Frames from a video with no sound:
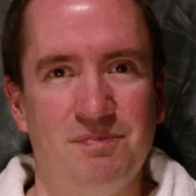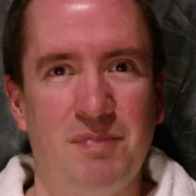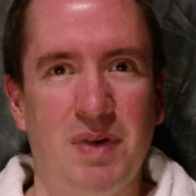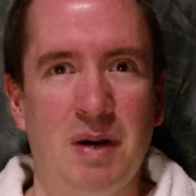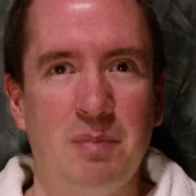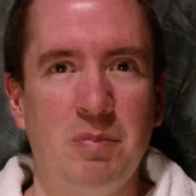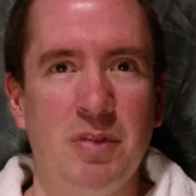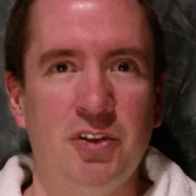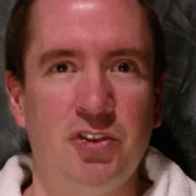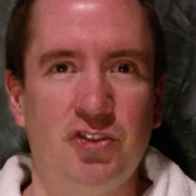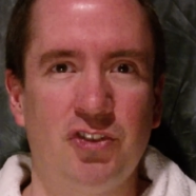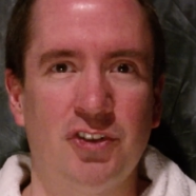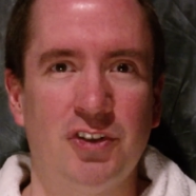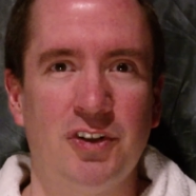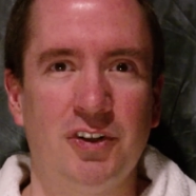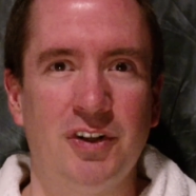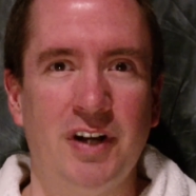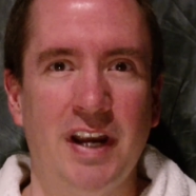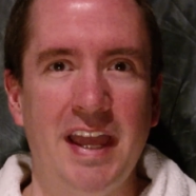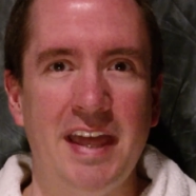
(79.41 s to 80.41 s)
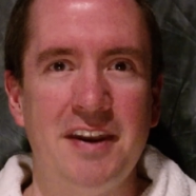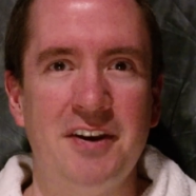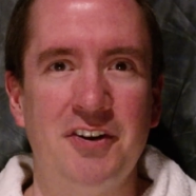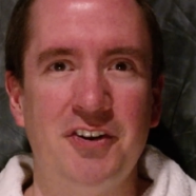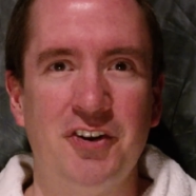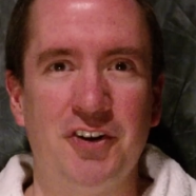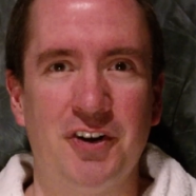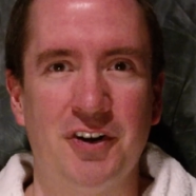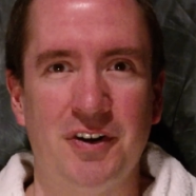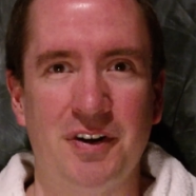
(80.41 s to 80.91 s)
publisher,
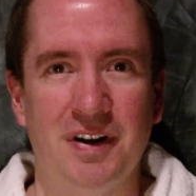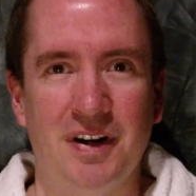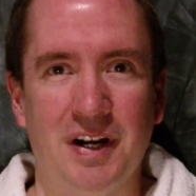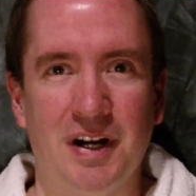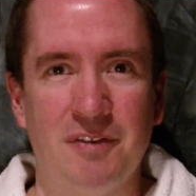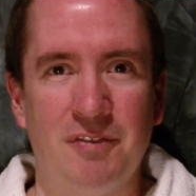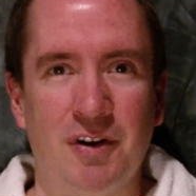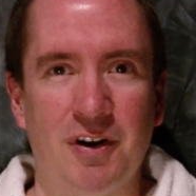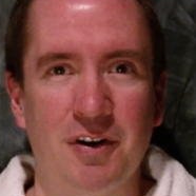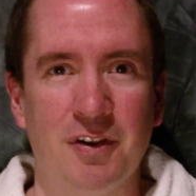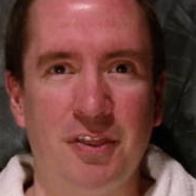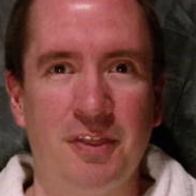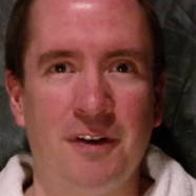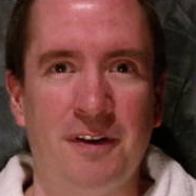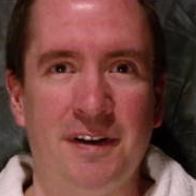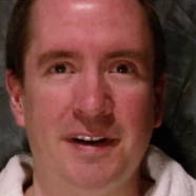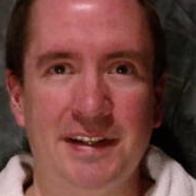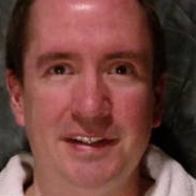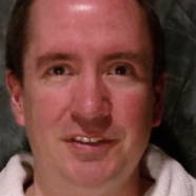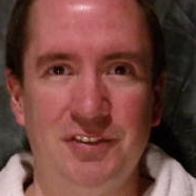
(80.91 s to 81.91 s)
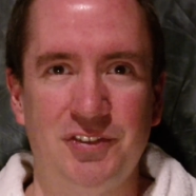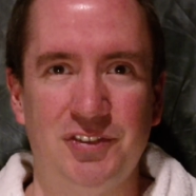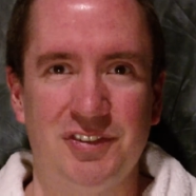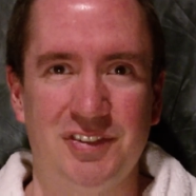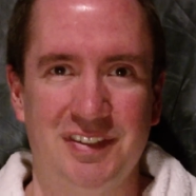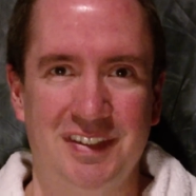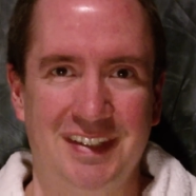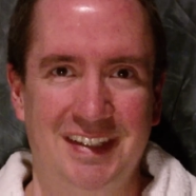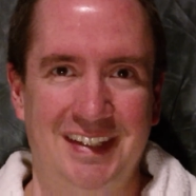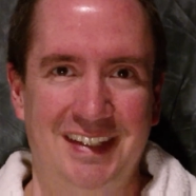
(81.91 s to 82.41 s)
editor of our
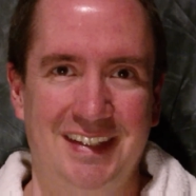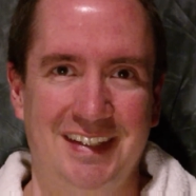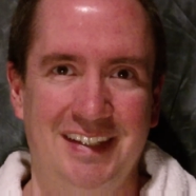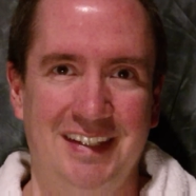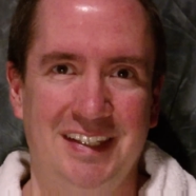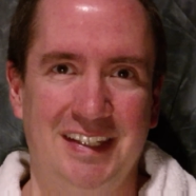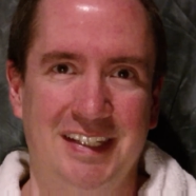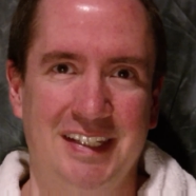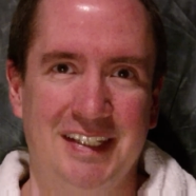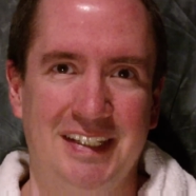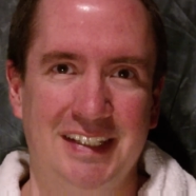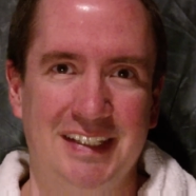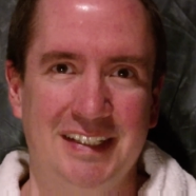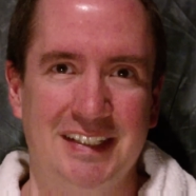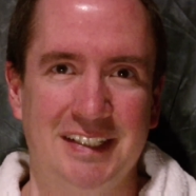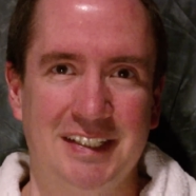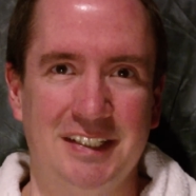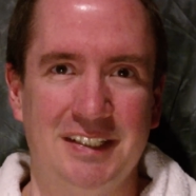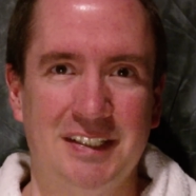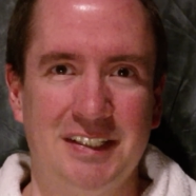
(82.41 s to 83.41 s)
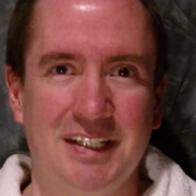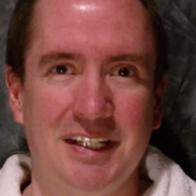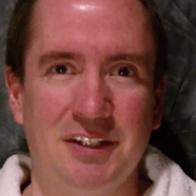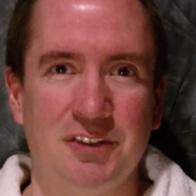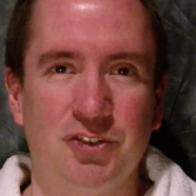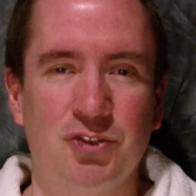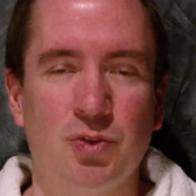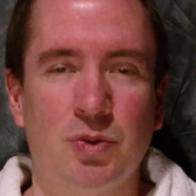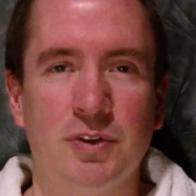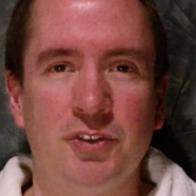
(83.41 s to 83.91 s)
thoughts
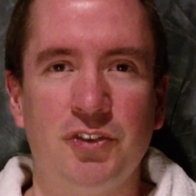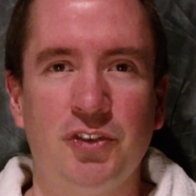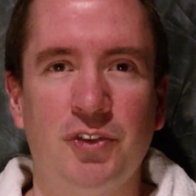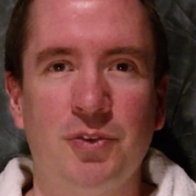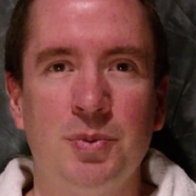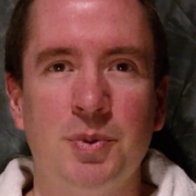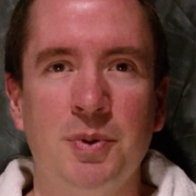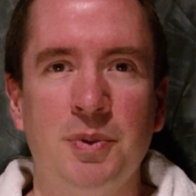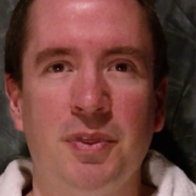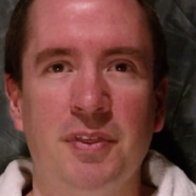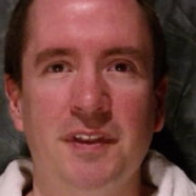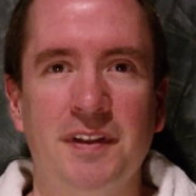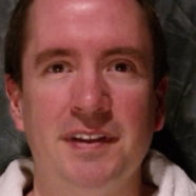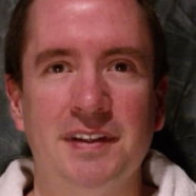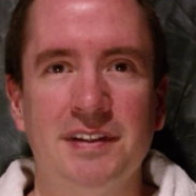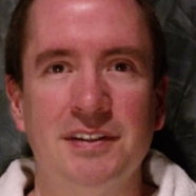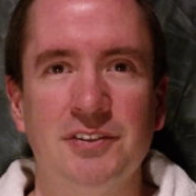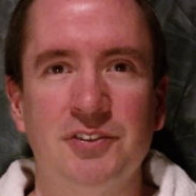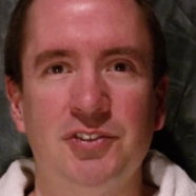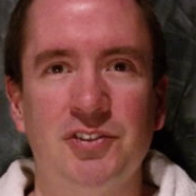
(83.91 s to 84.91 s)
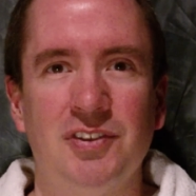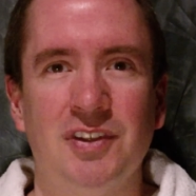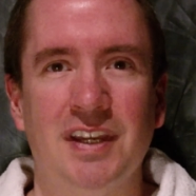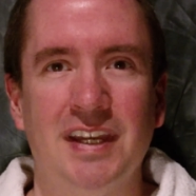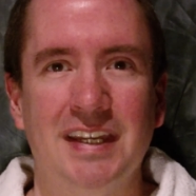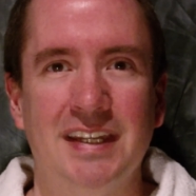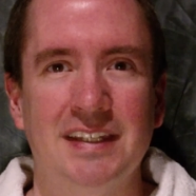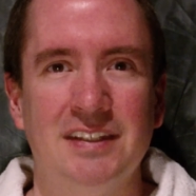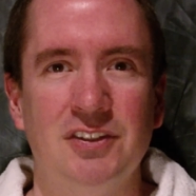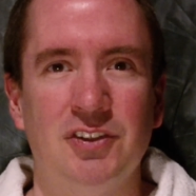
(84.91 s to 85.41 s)
kind of sorts through things
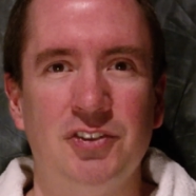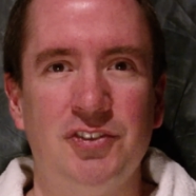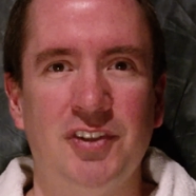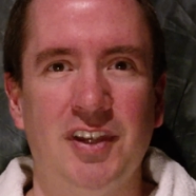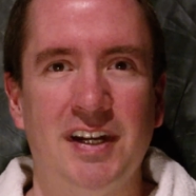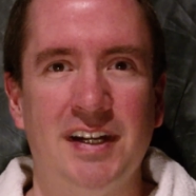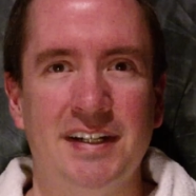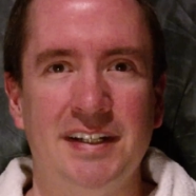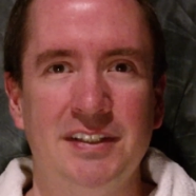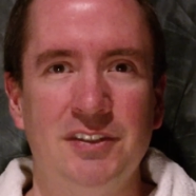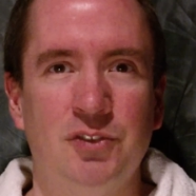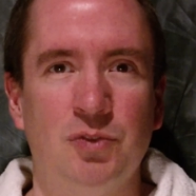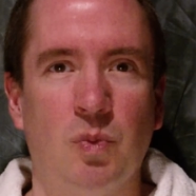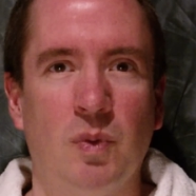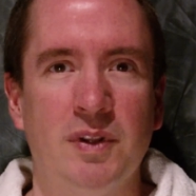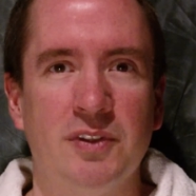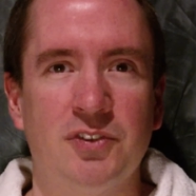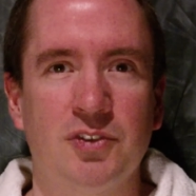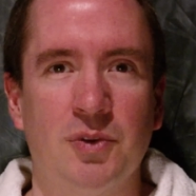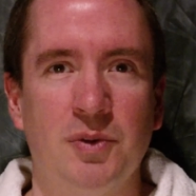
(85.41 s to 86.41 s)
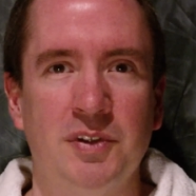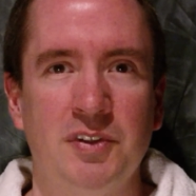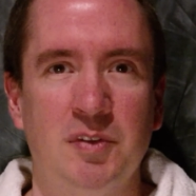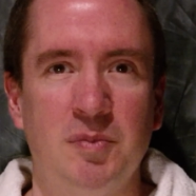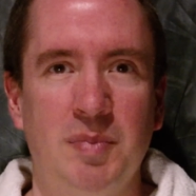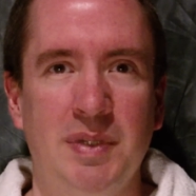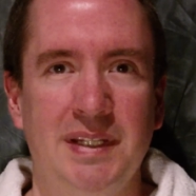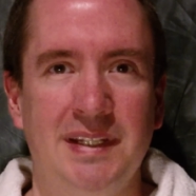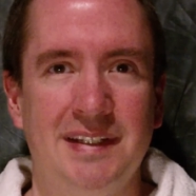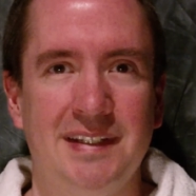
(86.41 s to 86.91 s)
and decides what's going
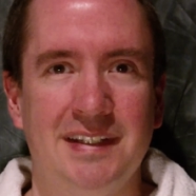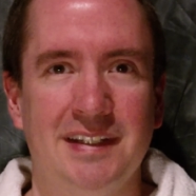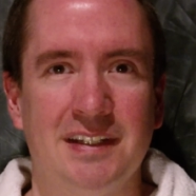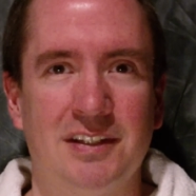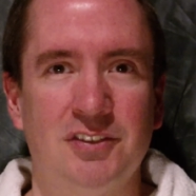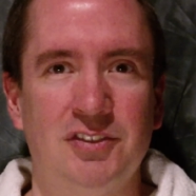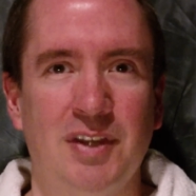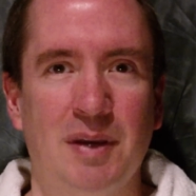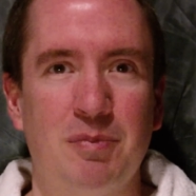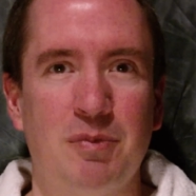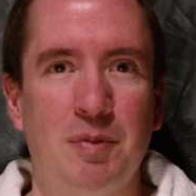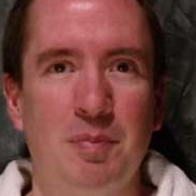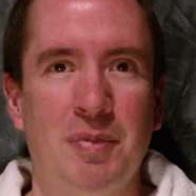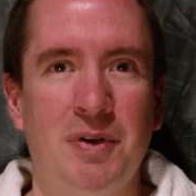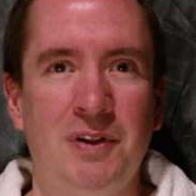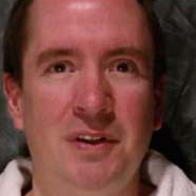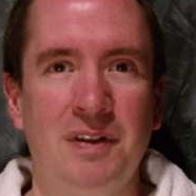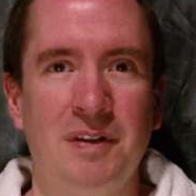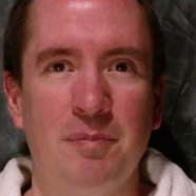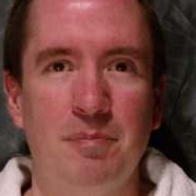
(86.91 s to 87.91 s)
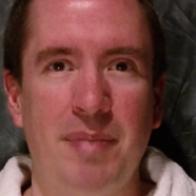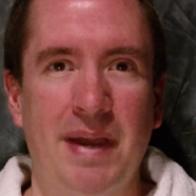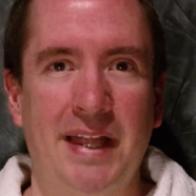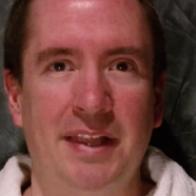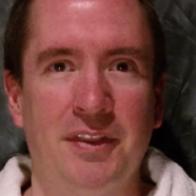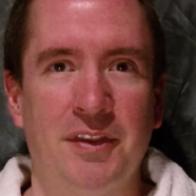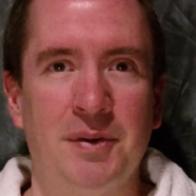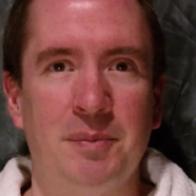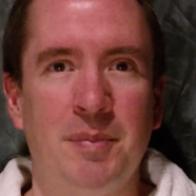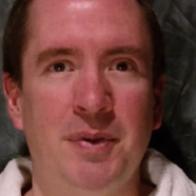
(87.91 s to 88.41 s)
to be acceptable,
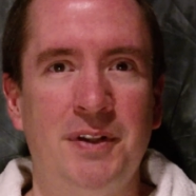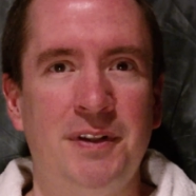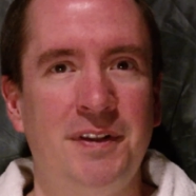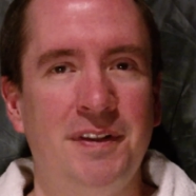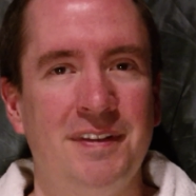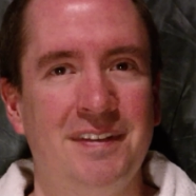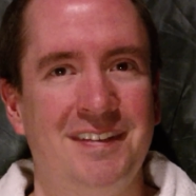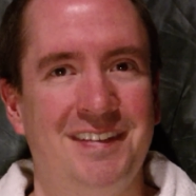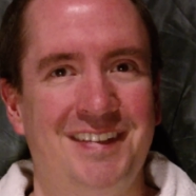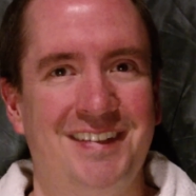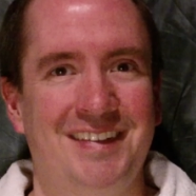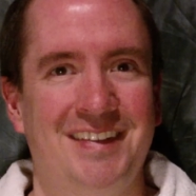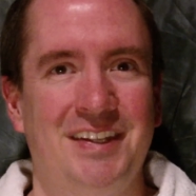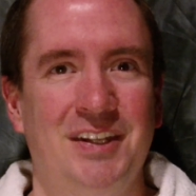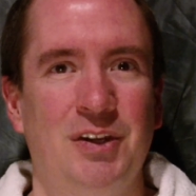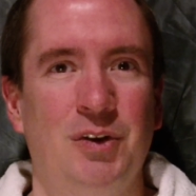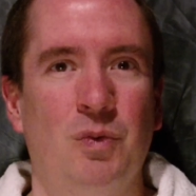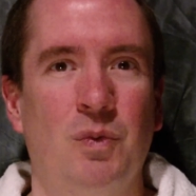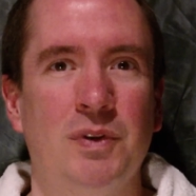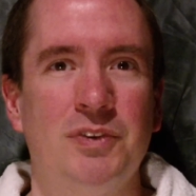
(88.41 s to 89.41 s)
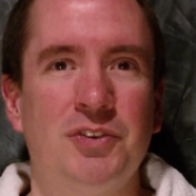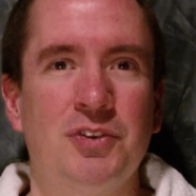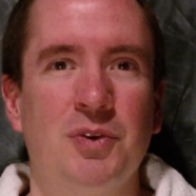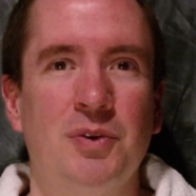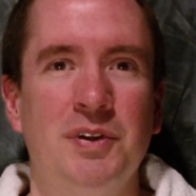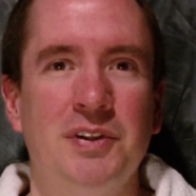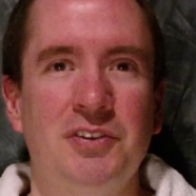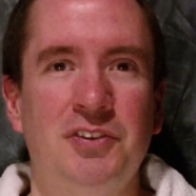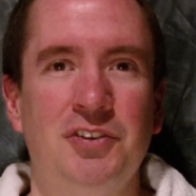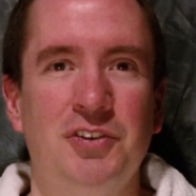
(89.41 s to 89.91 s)
palatable, what's
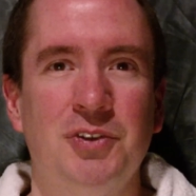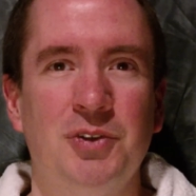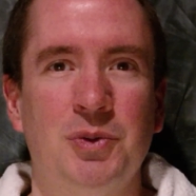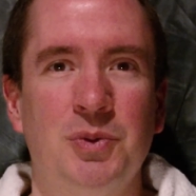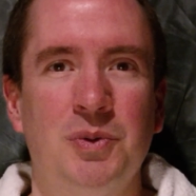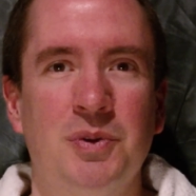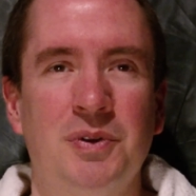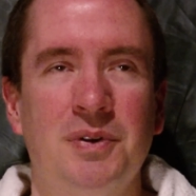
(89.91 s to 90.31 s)
going to